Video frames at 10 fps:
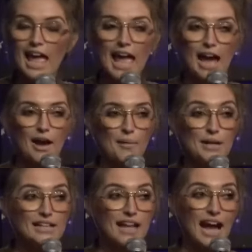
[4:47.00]
I
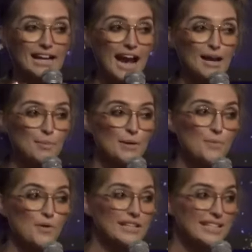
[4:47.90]
mean, I got
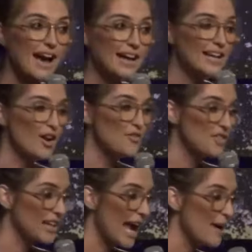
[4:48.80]
people excited over
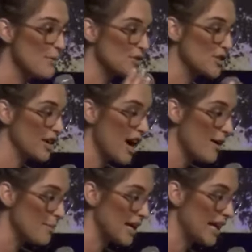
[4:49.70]
the camels are
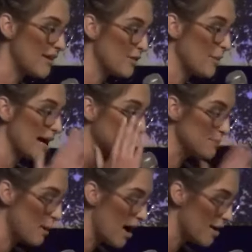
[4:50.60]
coming. Everybody's
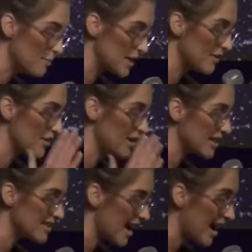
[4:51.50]
pumped and they're
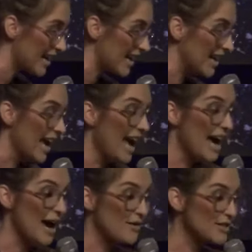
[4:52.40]
excited.
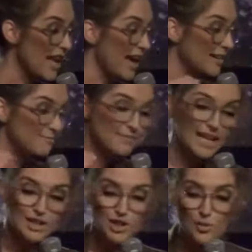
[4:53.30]
I was like,
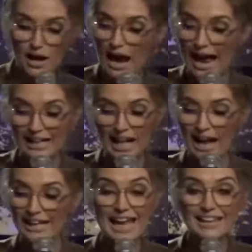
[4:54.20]
do I, I,
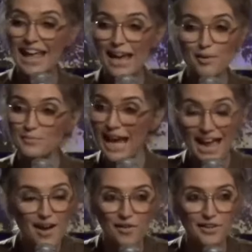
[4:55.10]
I can't let them
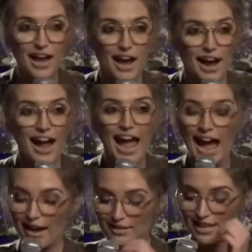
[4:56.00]
down.
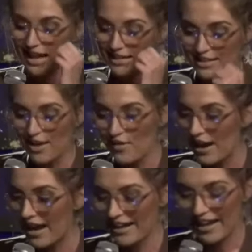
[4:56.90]
I was like, so,
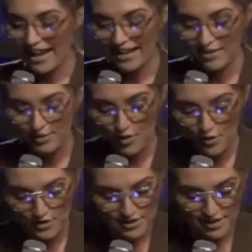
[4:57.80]
and, and of
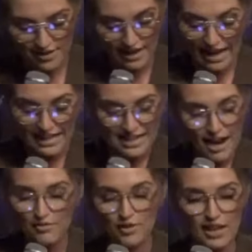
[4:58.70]
course, he
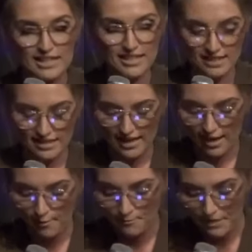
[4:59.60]
never lets us
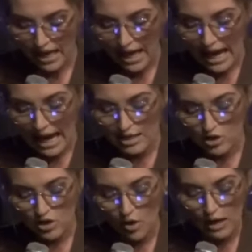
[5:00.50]
down. And
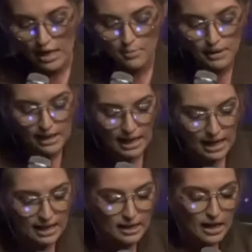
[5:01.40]
so he
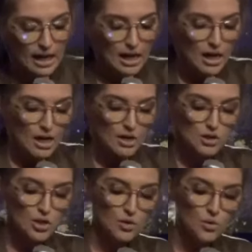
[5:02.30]
began
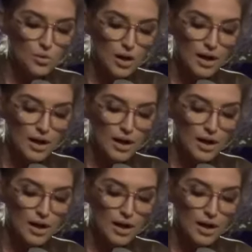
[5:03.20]
to